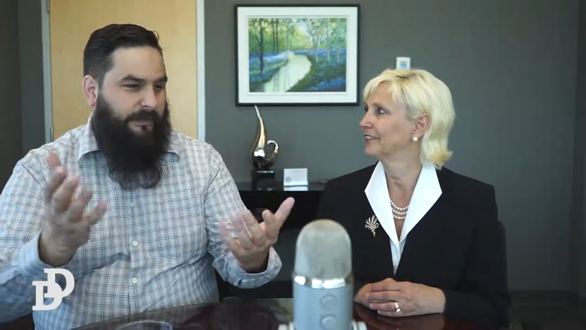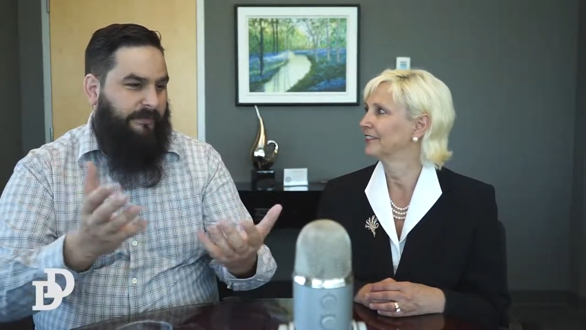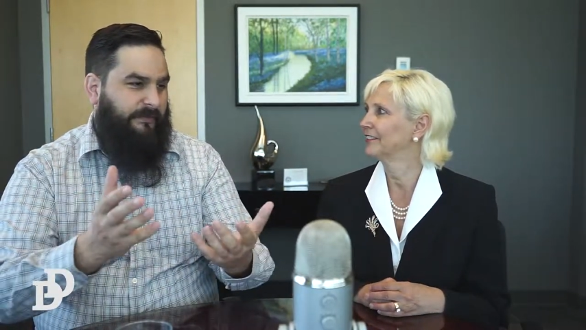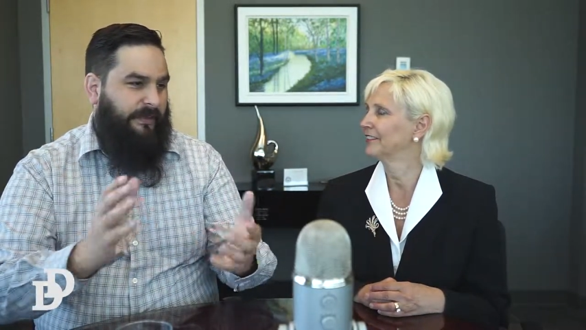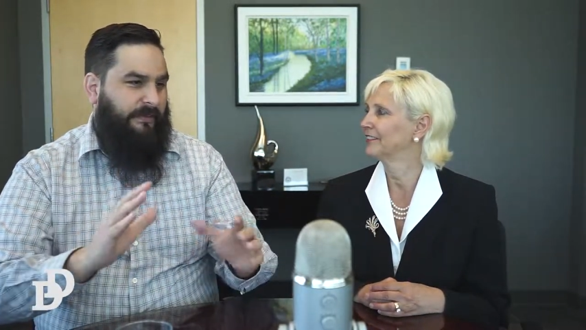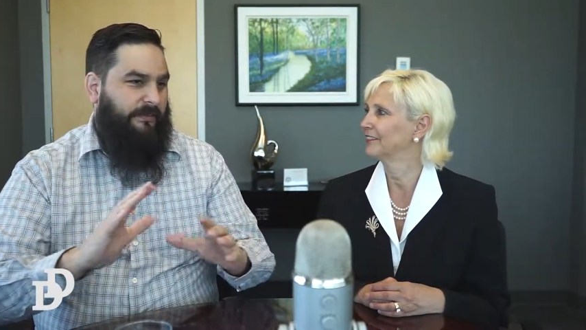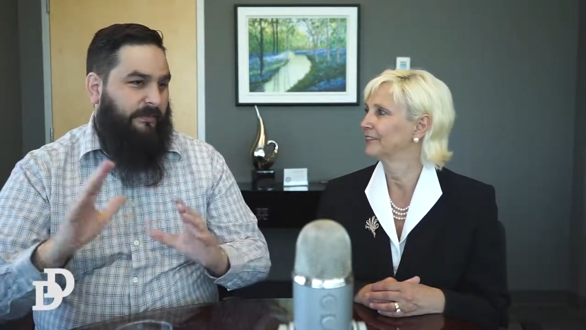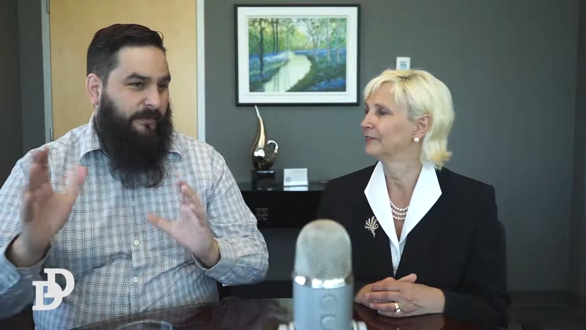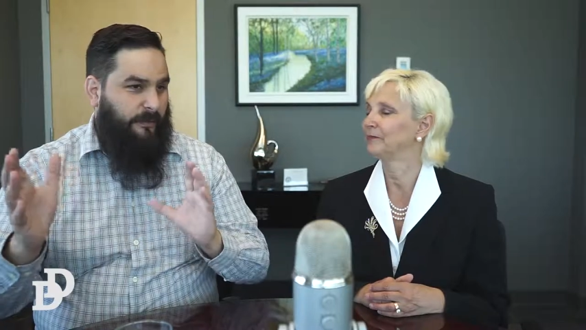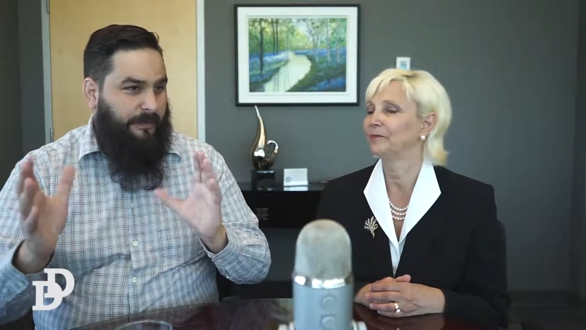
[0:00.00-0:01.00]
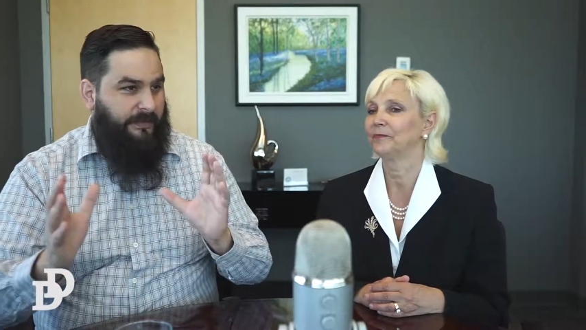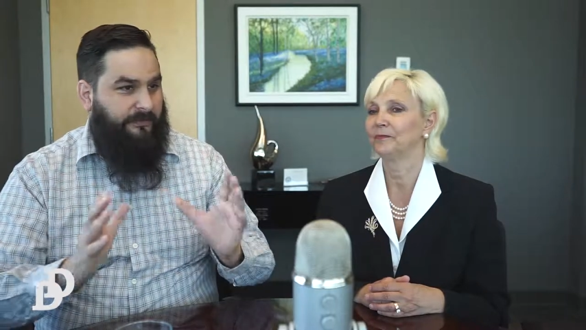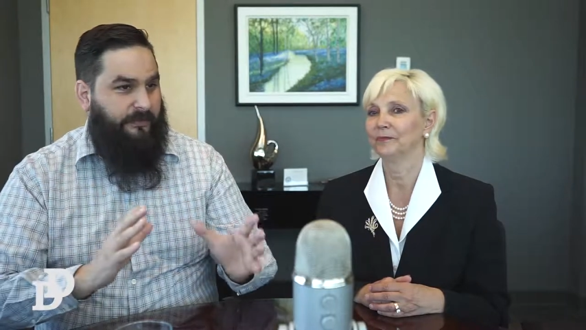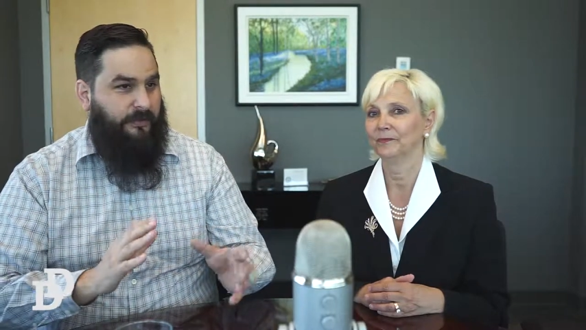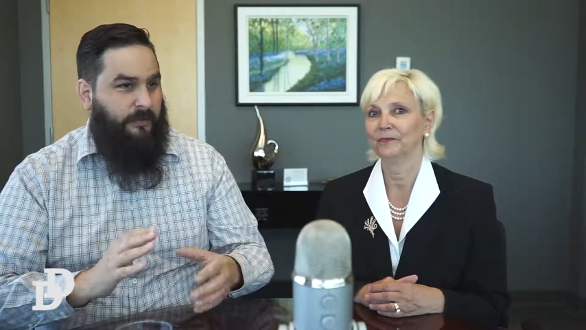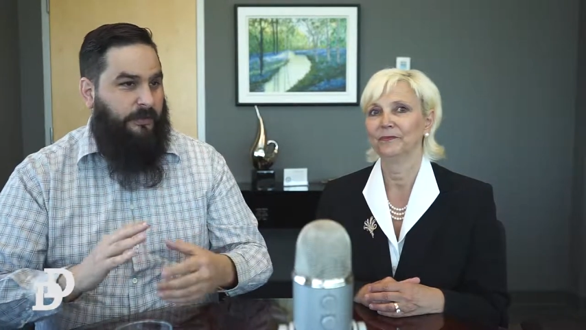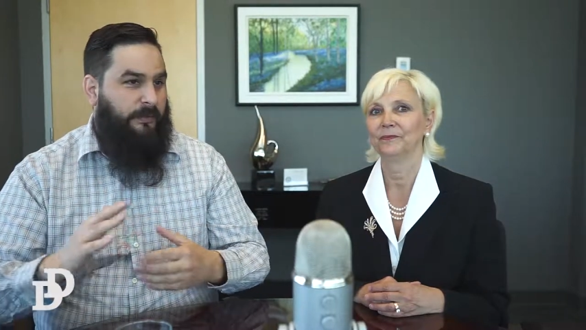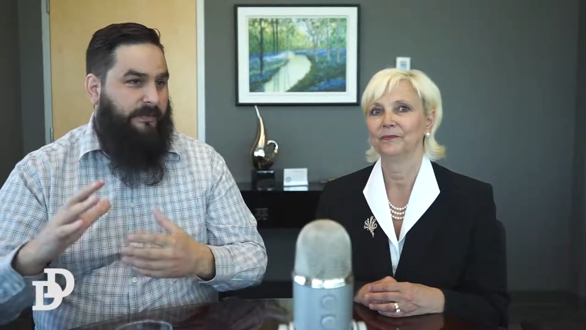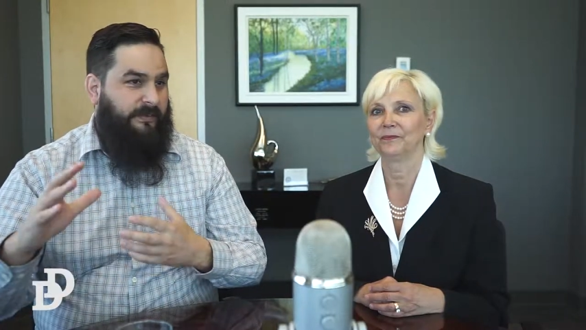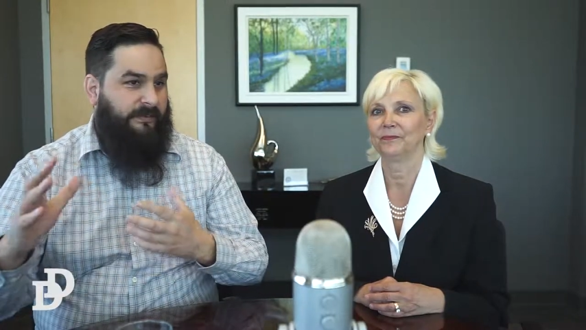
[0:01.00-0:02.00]
Speaker 1: with the vendors, and there would be a few and it
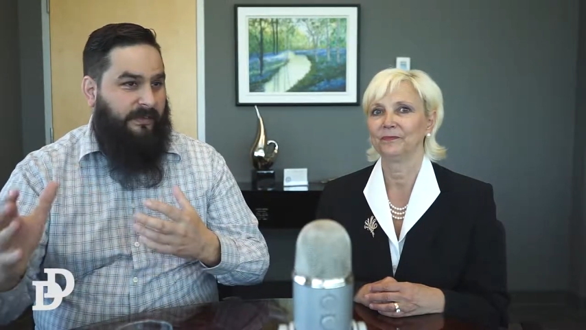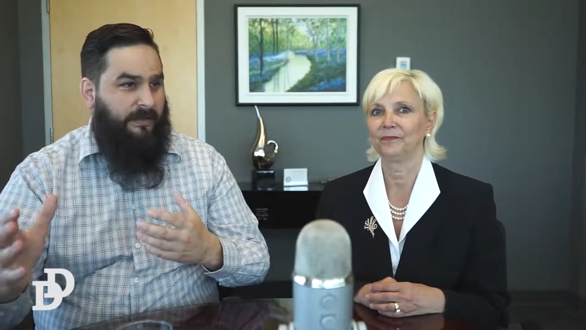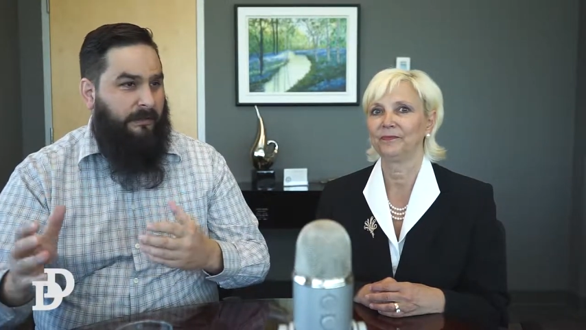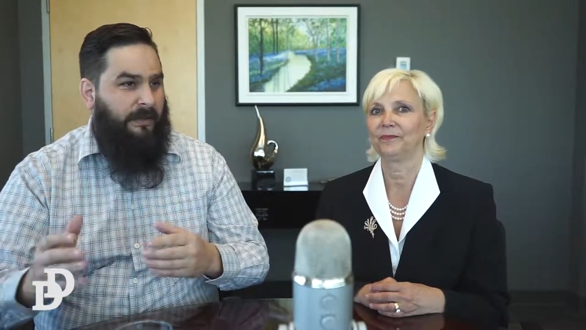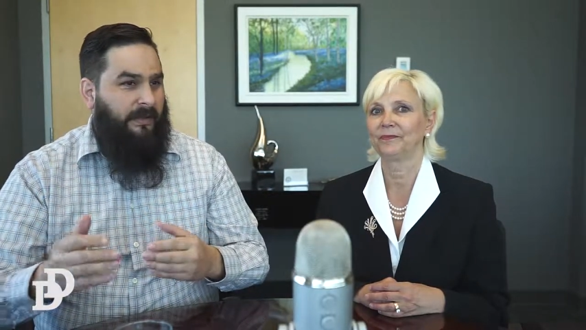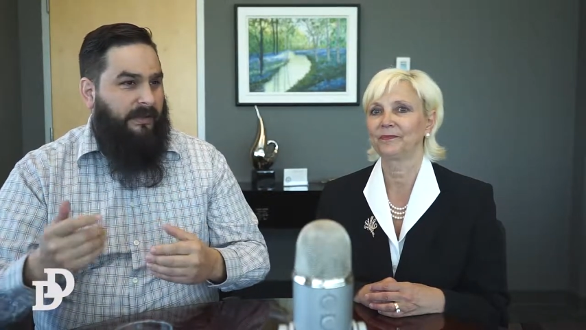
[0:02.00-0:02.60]
was the same.